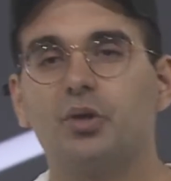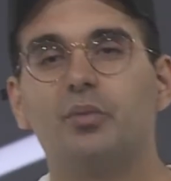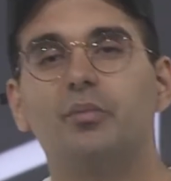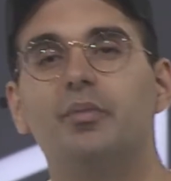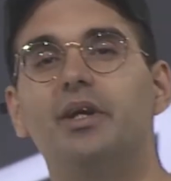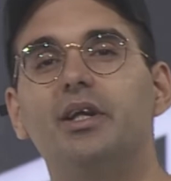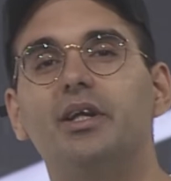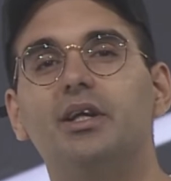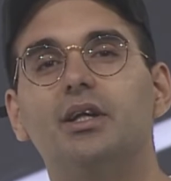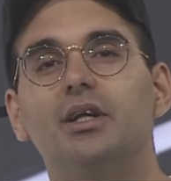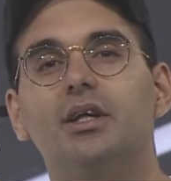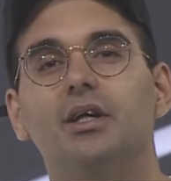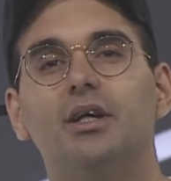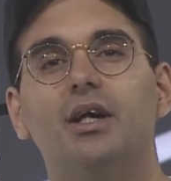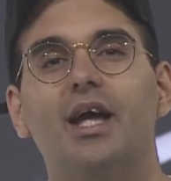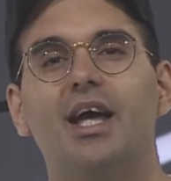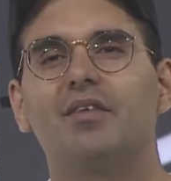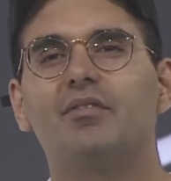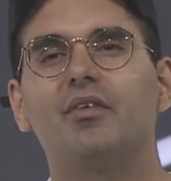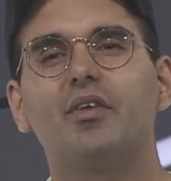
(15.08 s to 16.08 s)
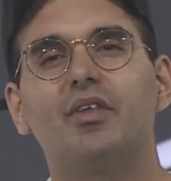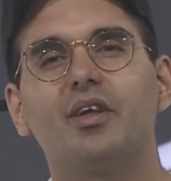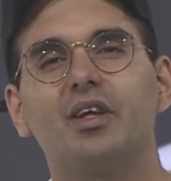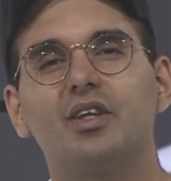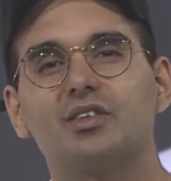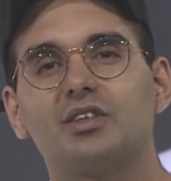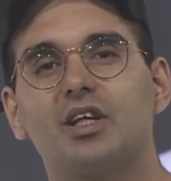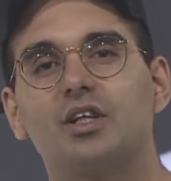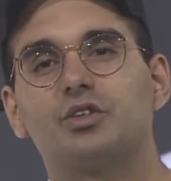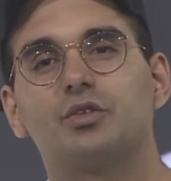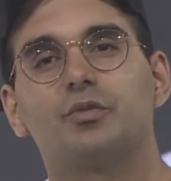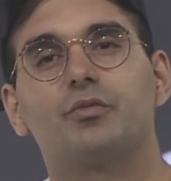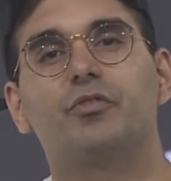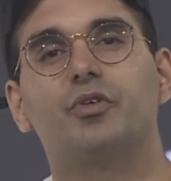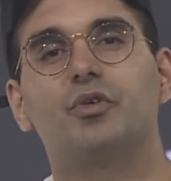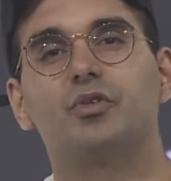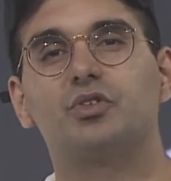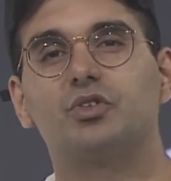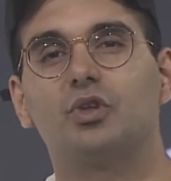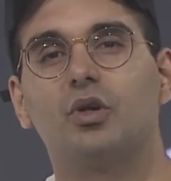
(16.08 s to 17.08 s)
media, everything starts to feel
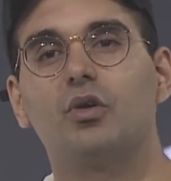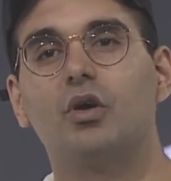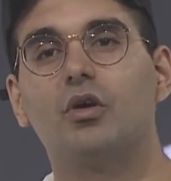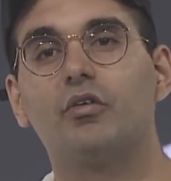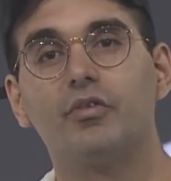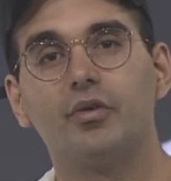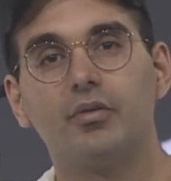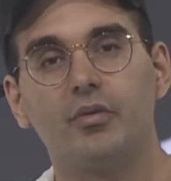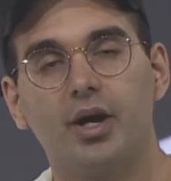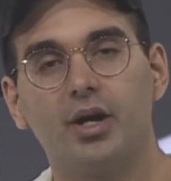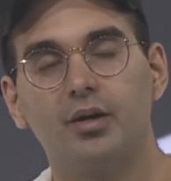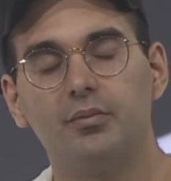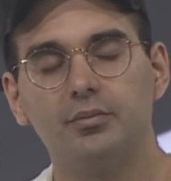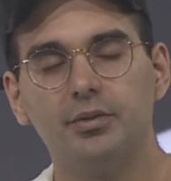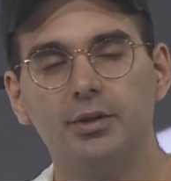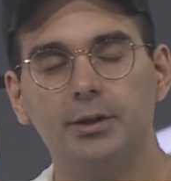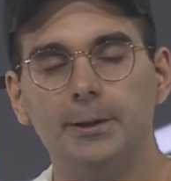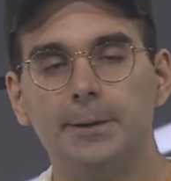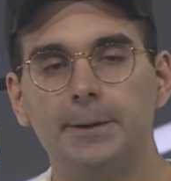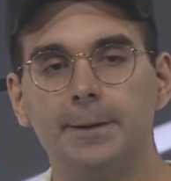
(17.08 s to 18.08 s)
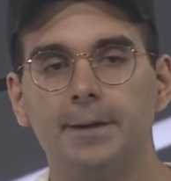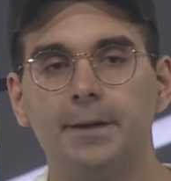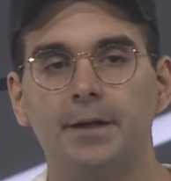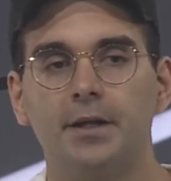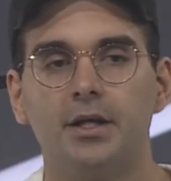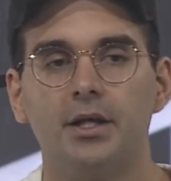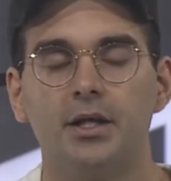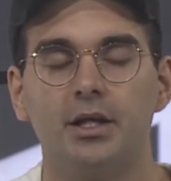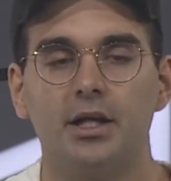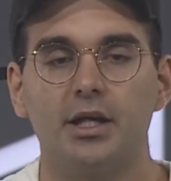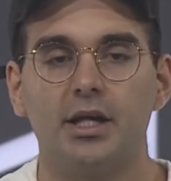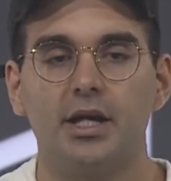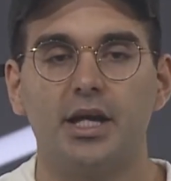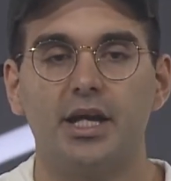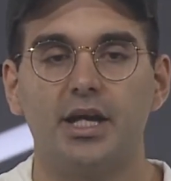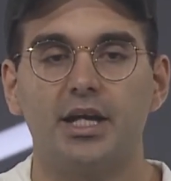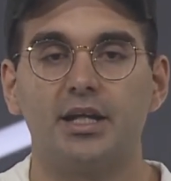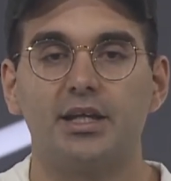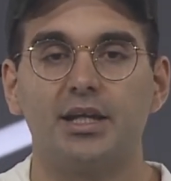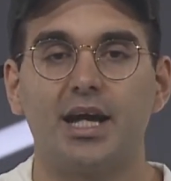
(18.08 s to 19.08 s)
so overwhelmed.
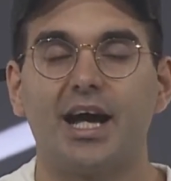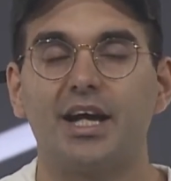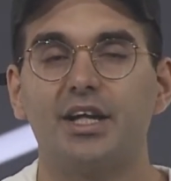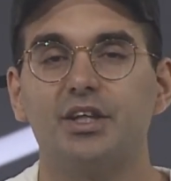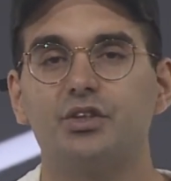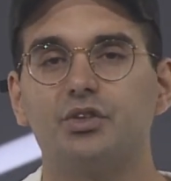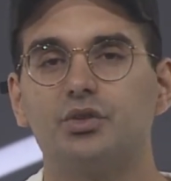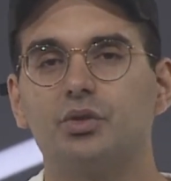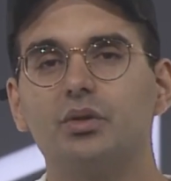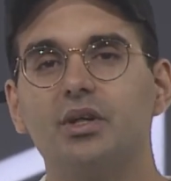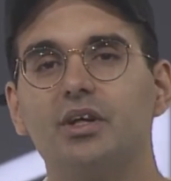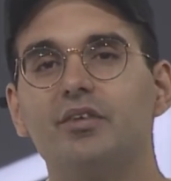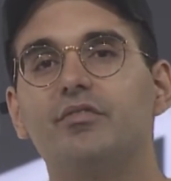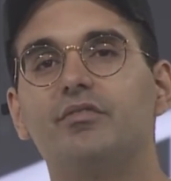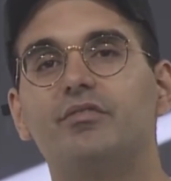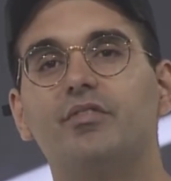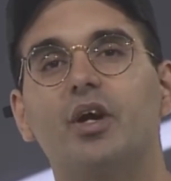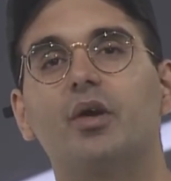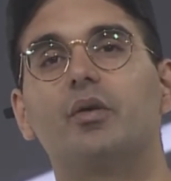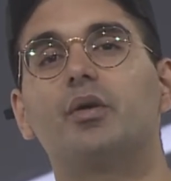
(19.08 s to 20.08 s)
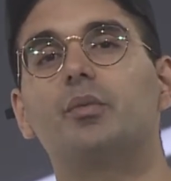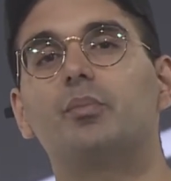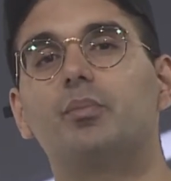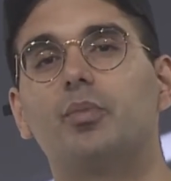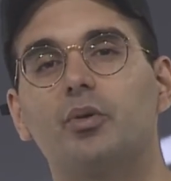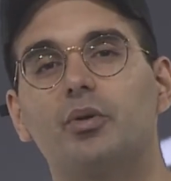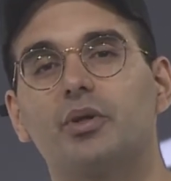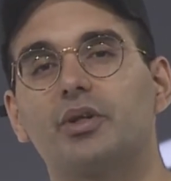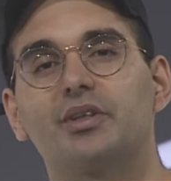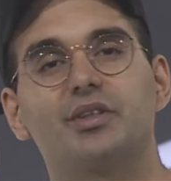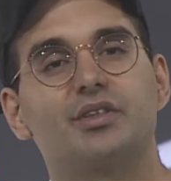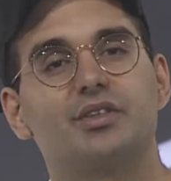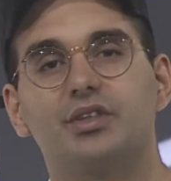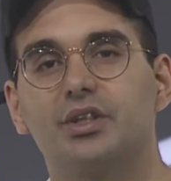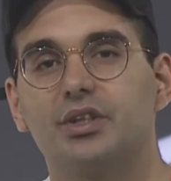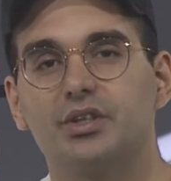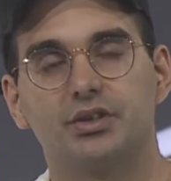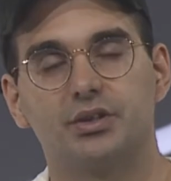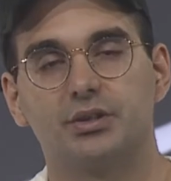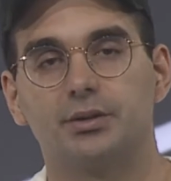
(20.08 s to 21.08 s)
And I took a very important
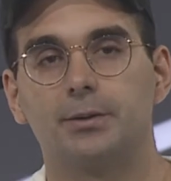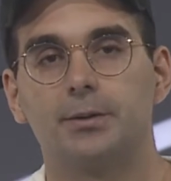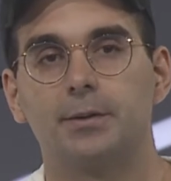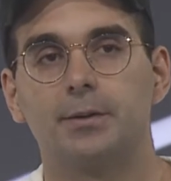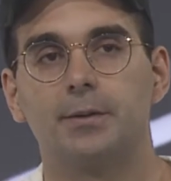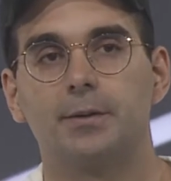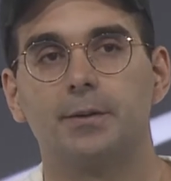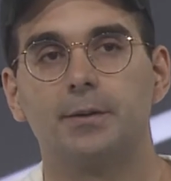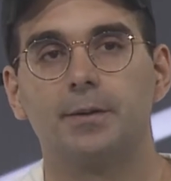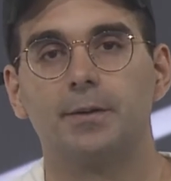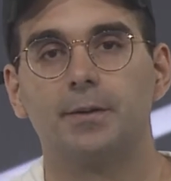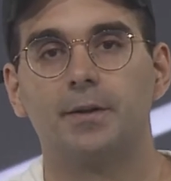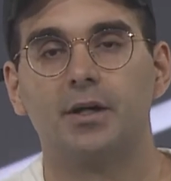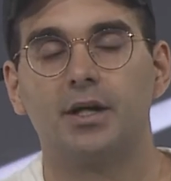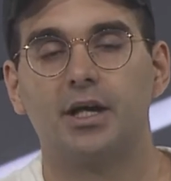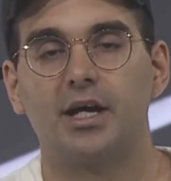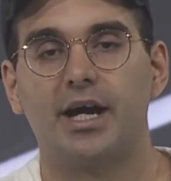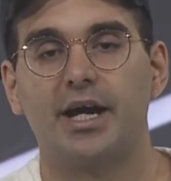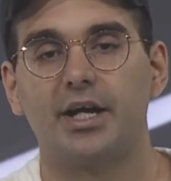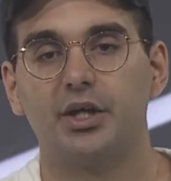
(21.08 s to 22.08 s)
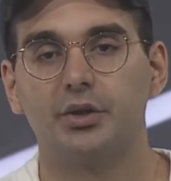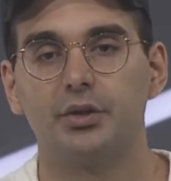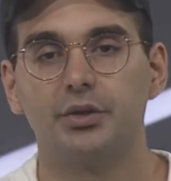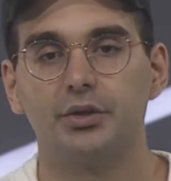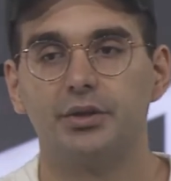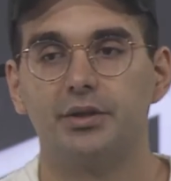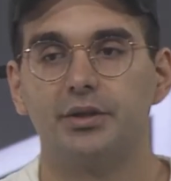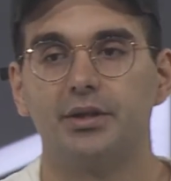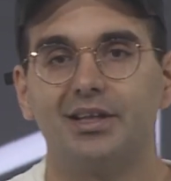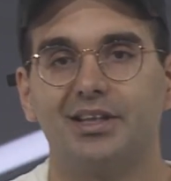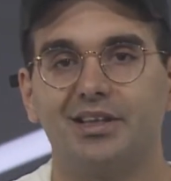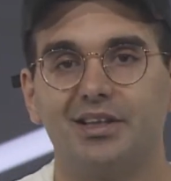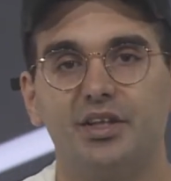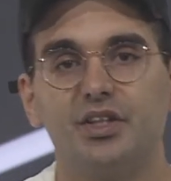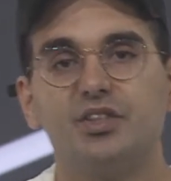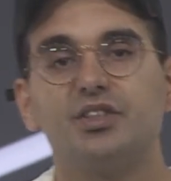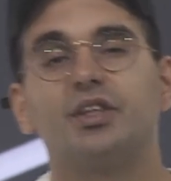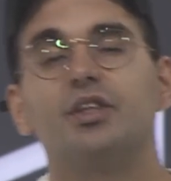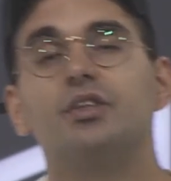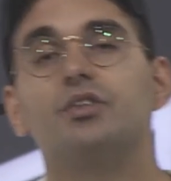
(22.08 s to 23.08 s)
decision. I could
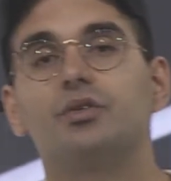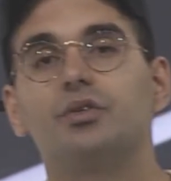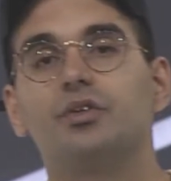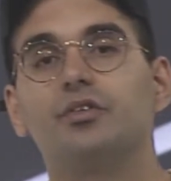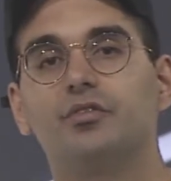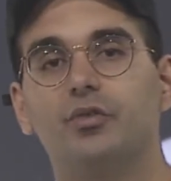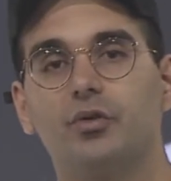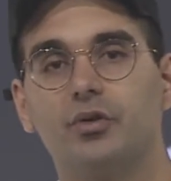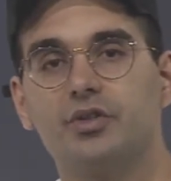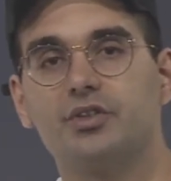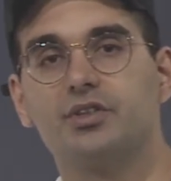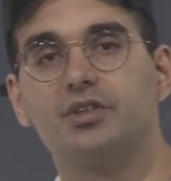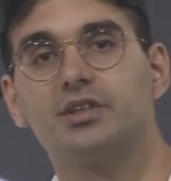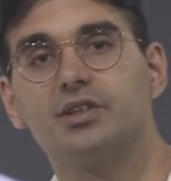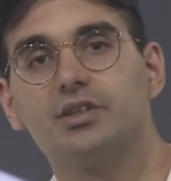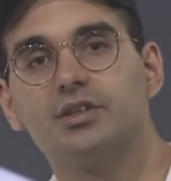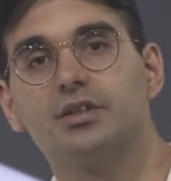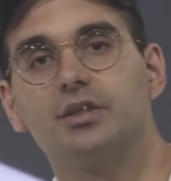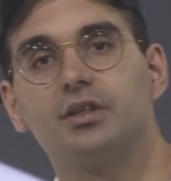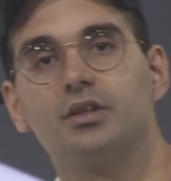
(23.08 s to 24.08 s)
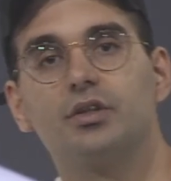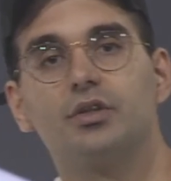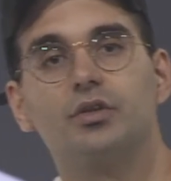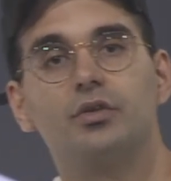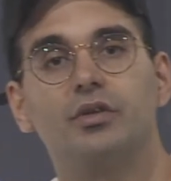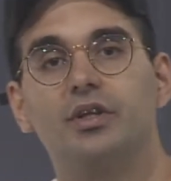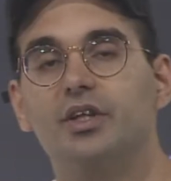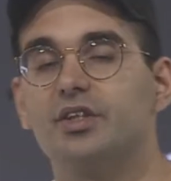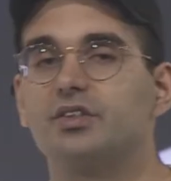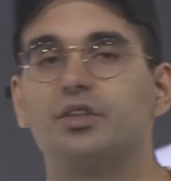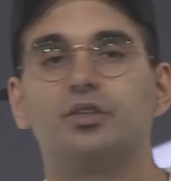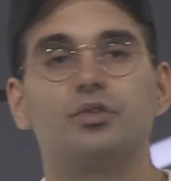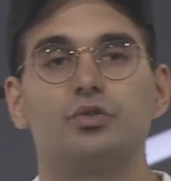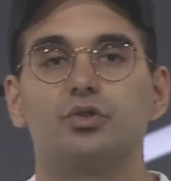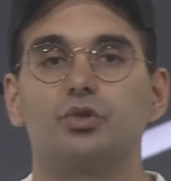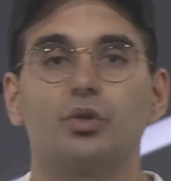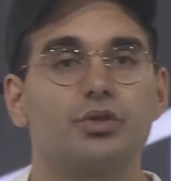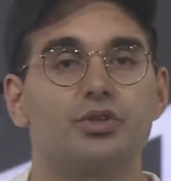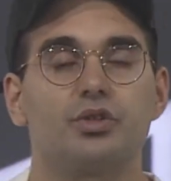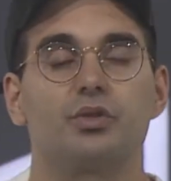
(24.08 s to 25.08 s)
listen to the voices, listen to
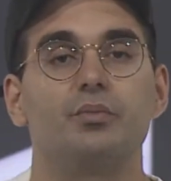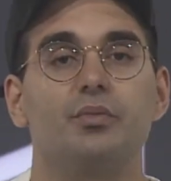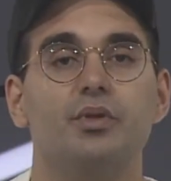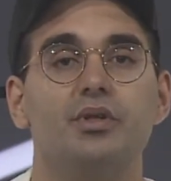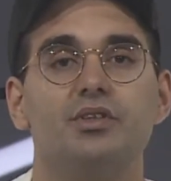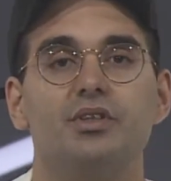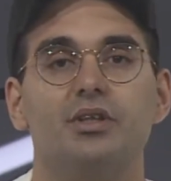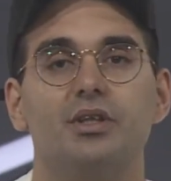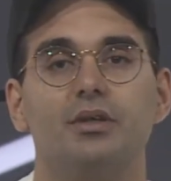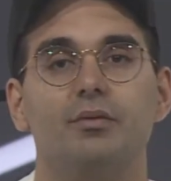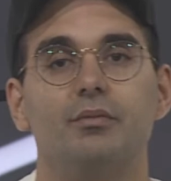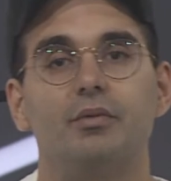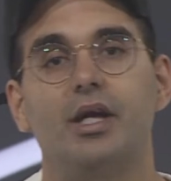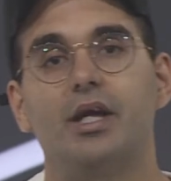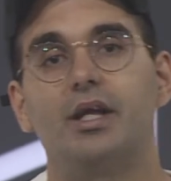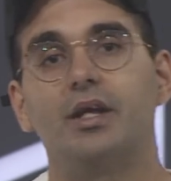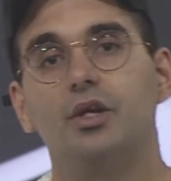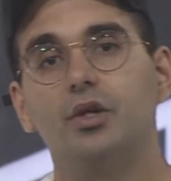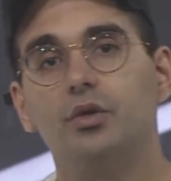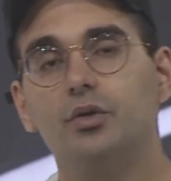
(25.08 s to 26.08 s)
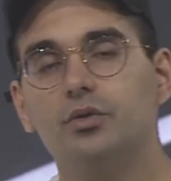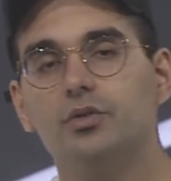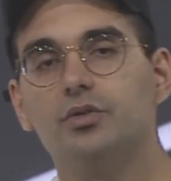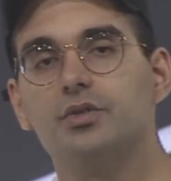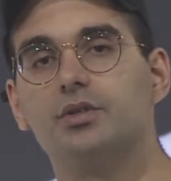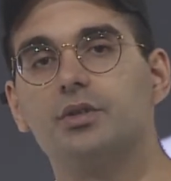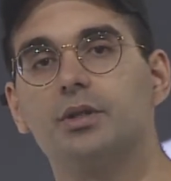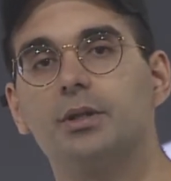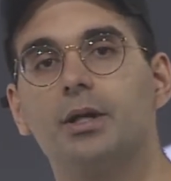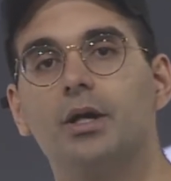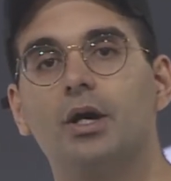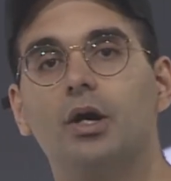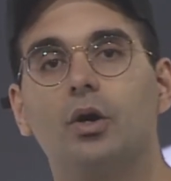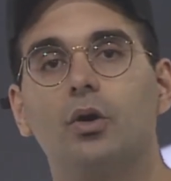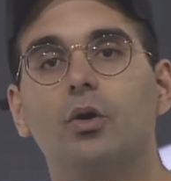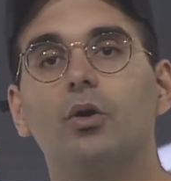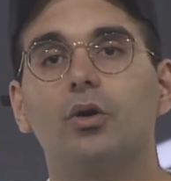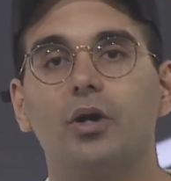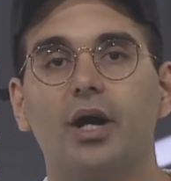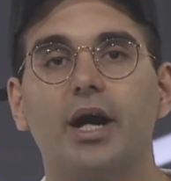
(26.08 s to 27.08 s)
social media and news,
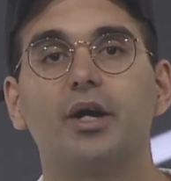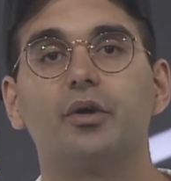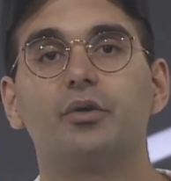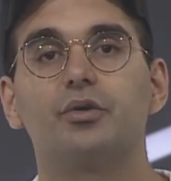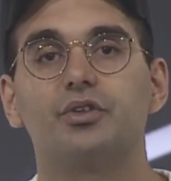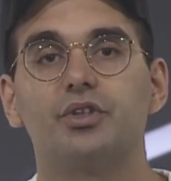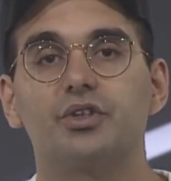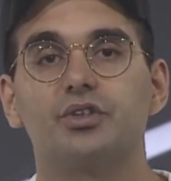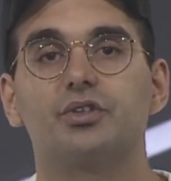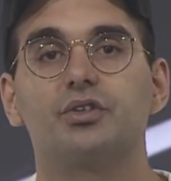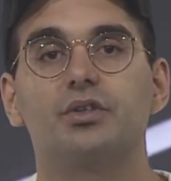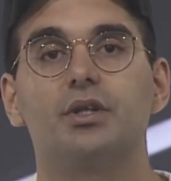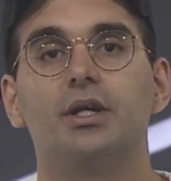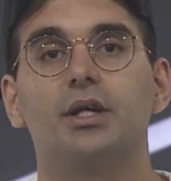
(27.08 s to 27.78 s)
or I could just